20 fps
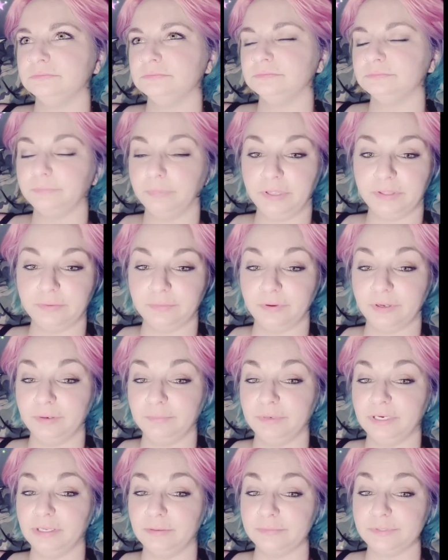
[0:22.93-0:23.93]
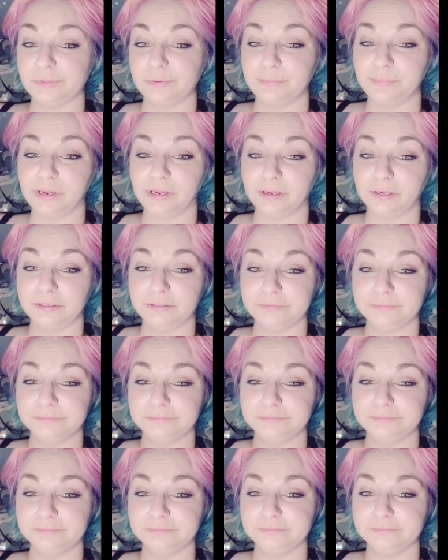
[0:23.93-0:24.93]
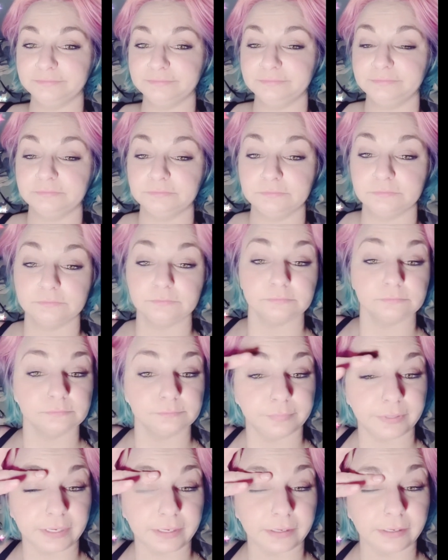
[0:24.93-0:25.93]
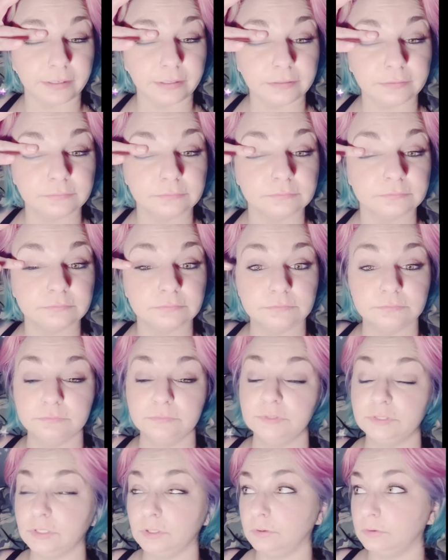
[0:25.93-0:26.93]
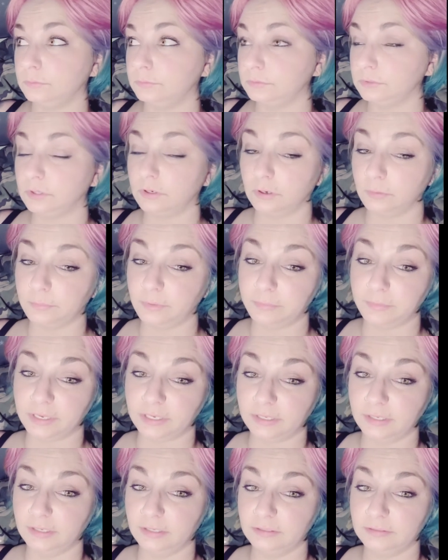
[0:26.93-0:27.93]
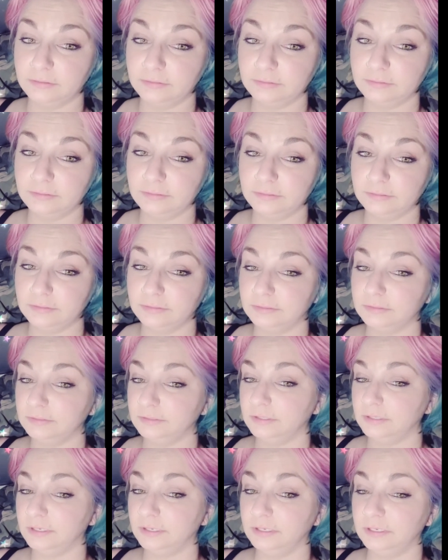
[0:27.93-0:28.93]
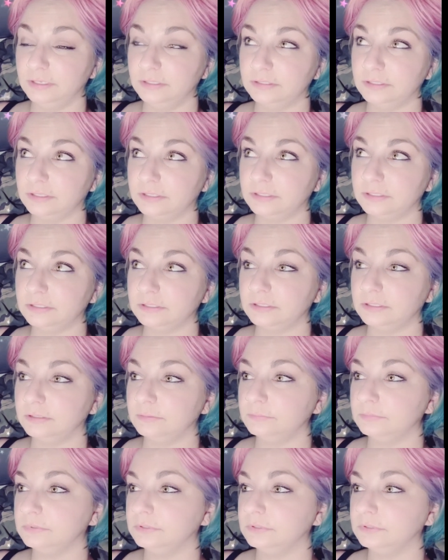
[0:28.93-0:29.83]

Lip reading: By the way, my name's Rebecca. Becca. Don't call me Becky. I hate that nickname.